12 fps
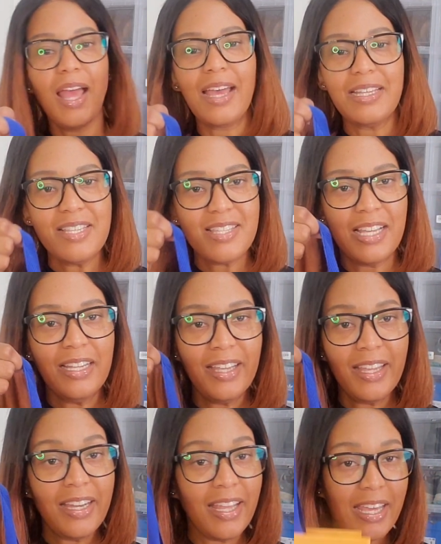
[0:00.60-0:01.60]
I sent
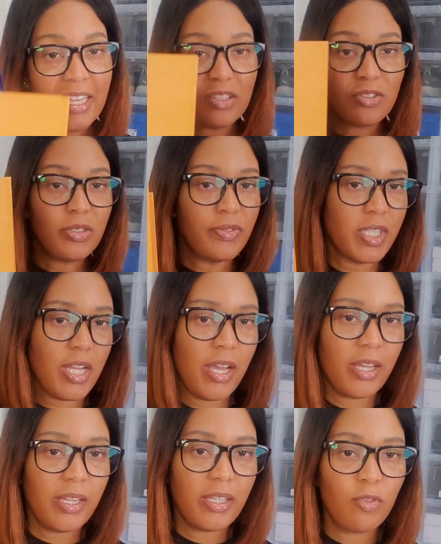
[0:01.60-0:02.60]
in a Louis
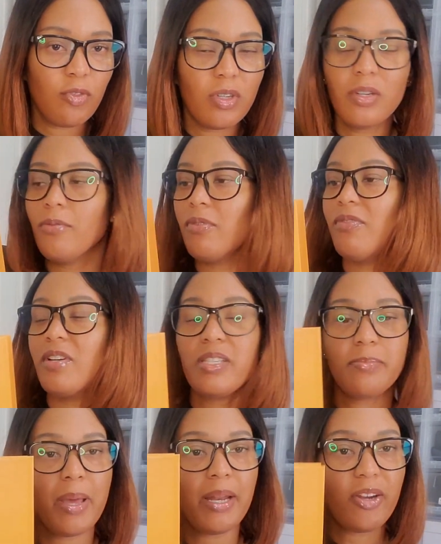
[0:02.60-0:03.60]
Vuitton reverse
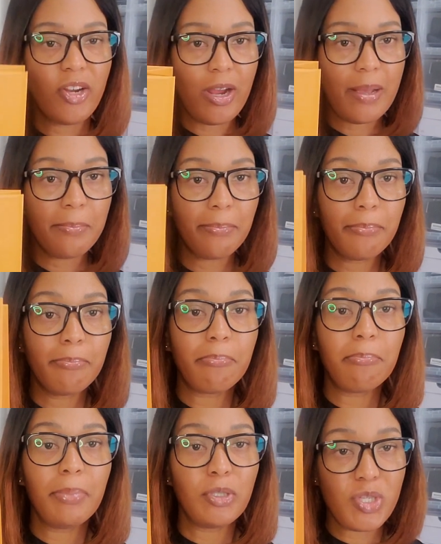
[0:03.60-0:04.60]
monogram
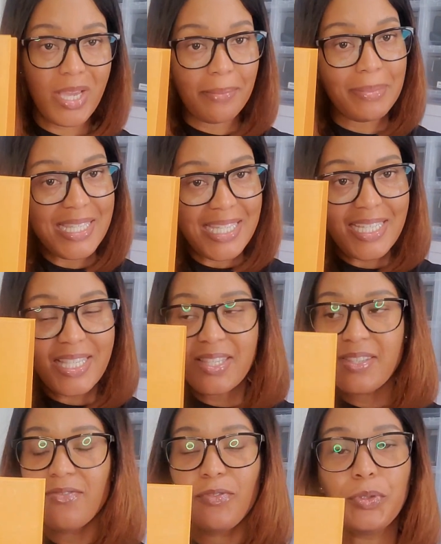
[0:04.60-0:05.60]
pochette
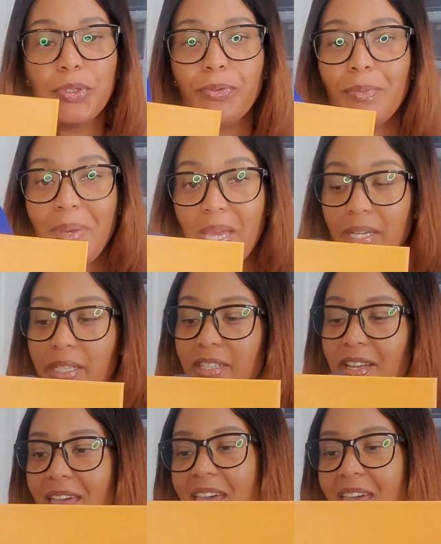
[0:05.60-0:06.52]
metis for repair,